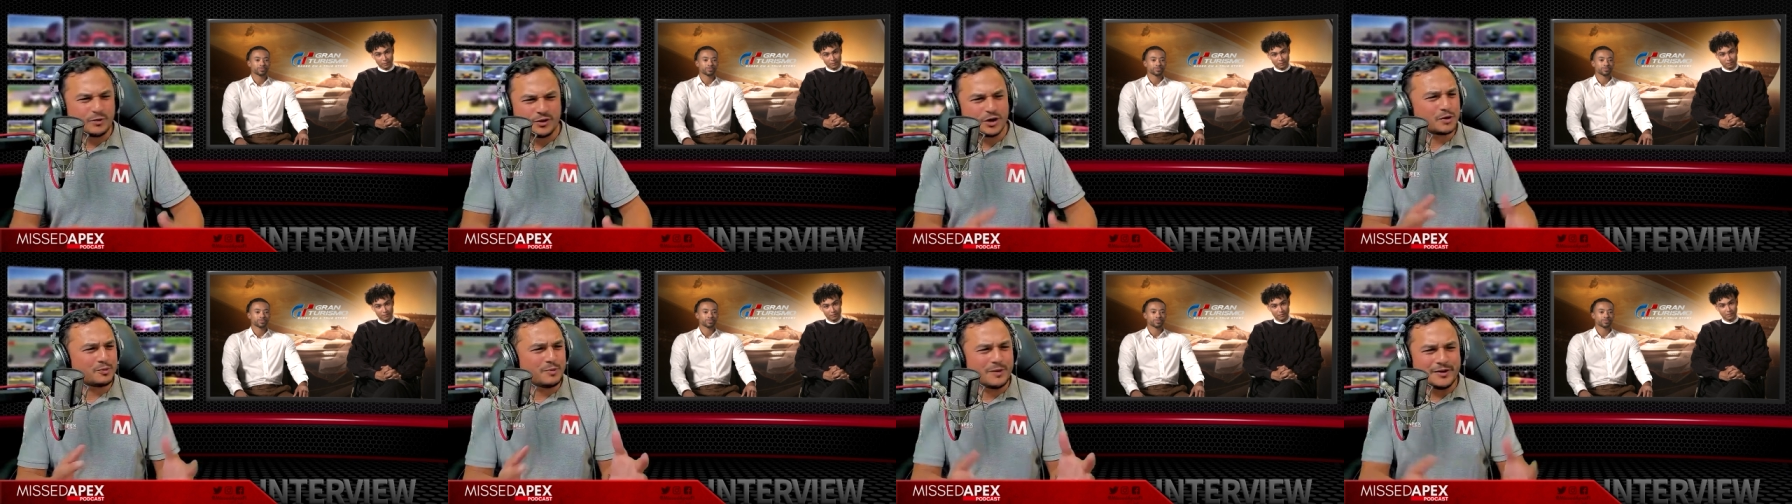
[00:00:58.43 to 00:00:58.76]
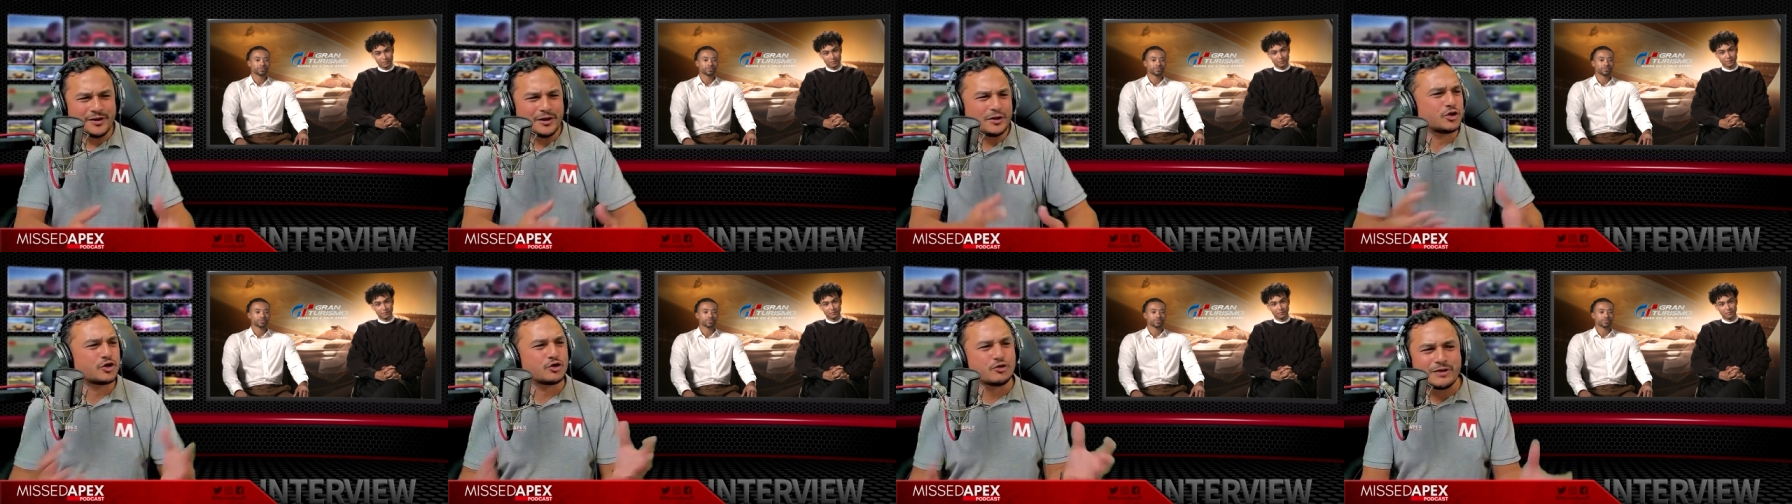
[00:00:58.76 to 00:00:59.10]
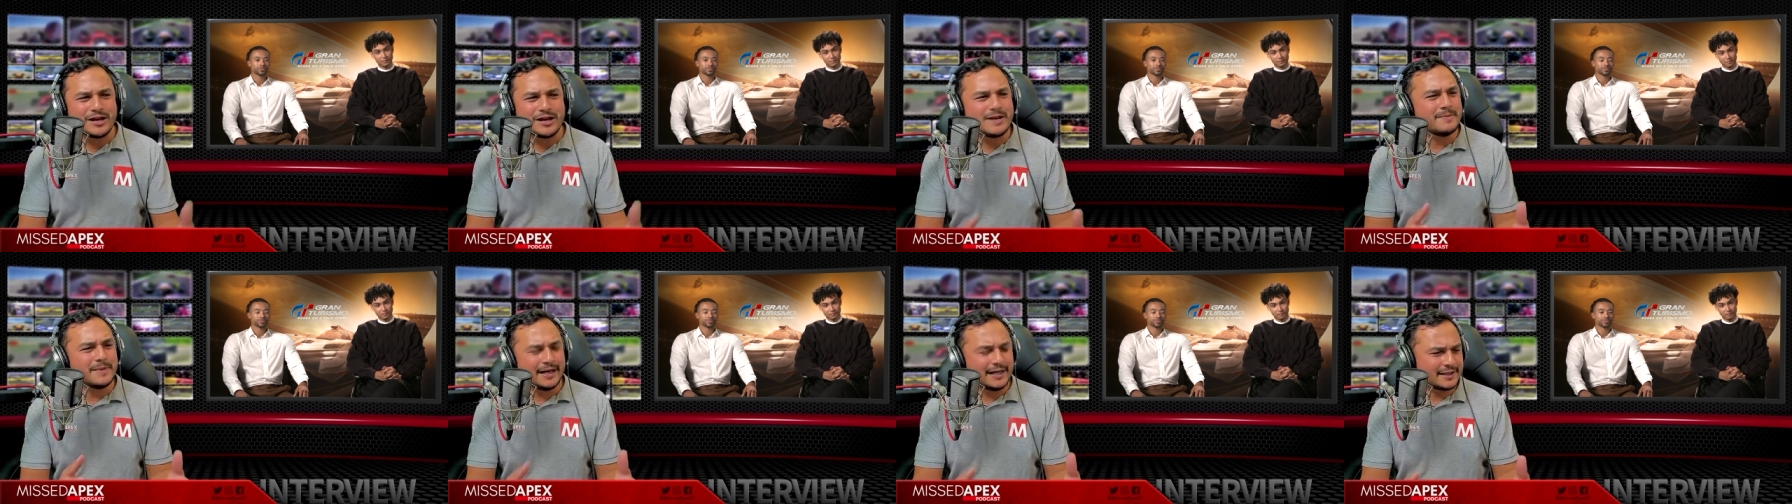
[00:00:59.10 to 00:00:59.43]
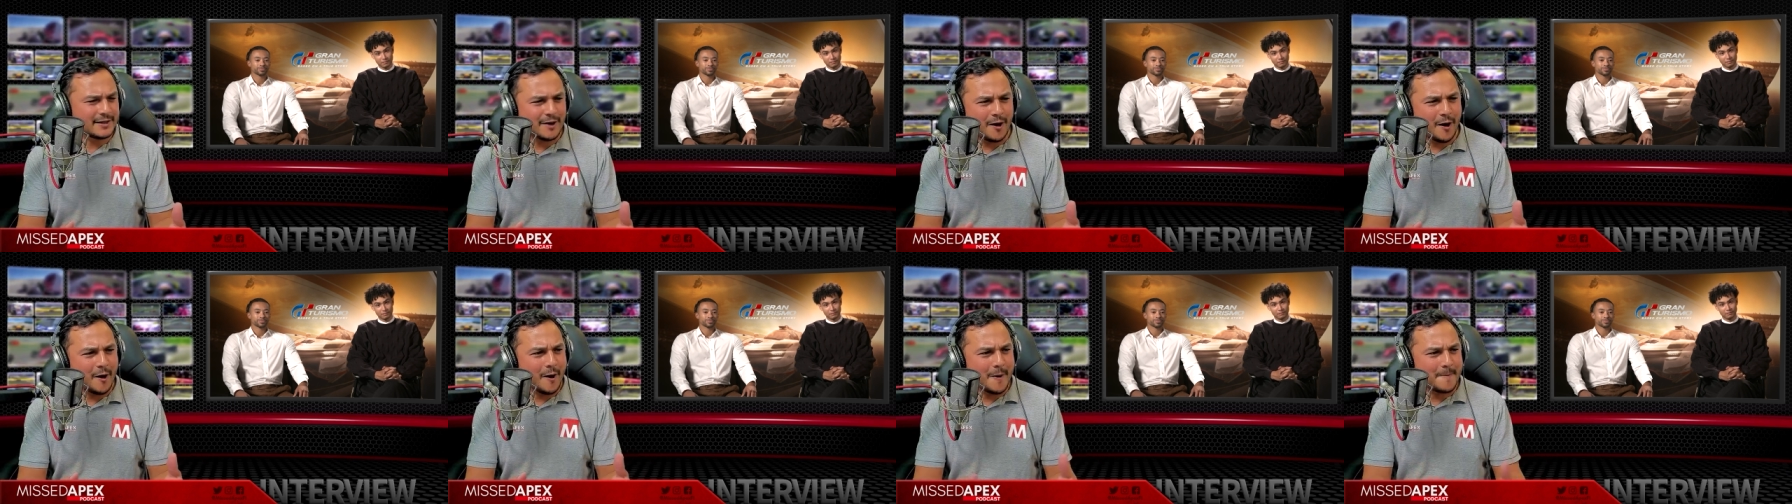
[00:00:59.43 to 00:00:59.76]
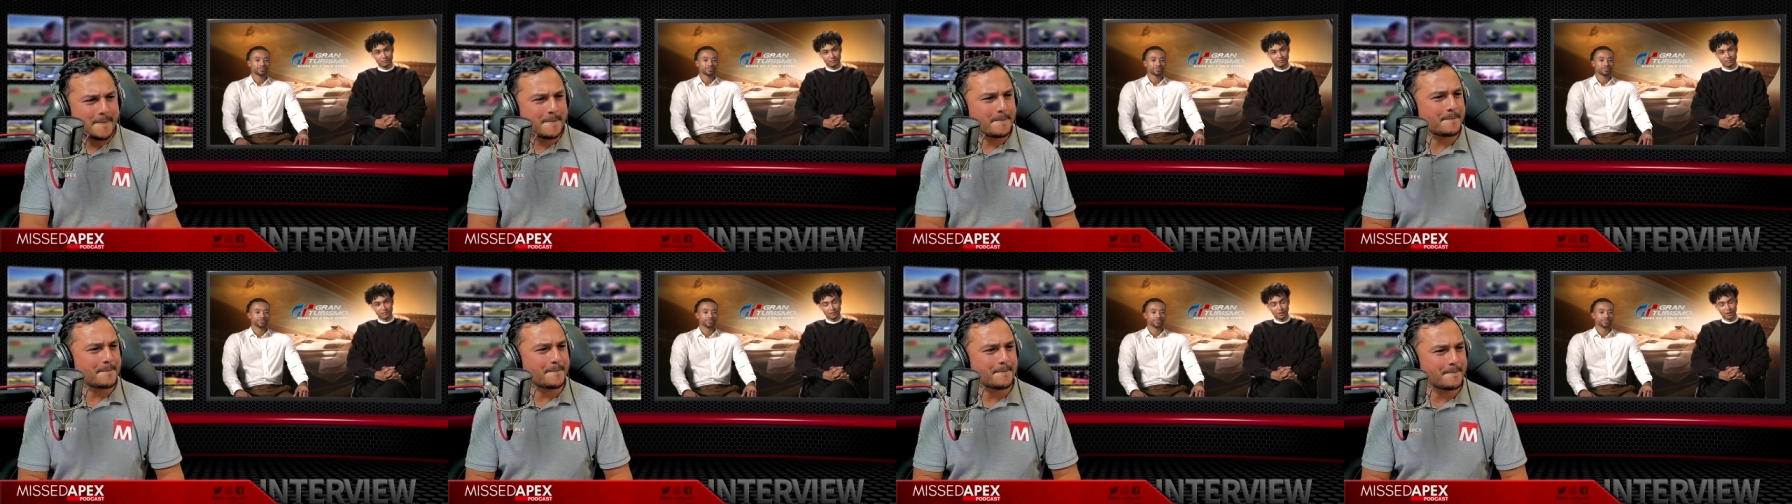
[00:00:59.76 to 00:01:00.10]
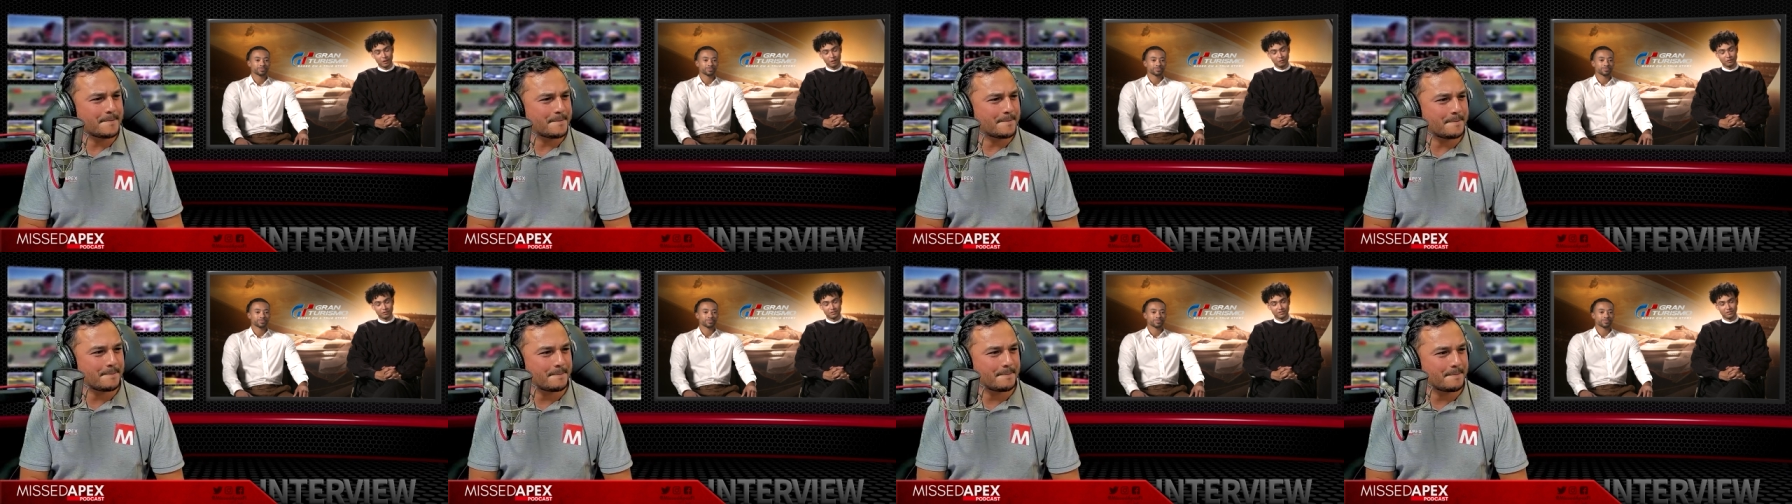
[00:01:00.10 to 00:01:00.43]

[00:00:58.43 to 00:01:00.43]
just with a dream in his heart. Oh,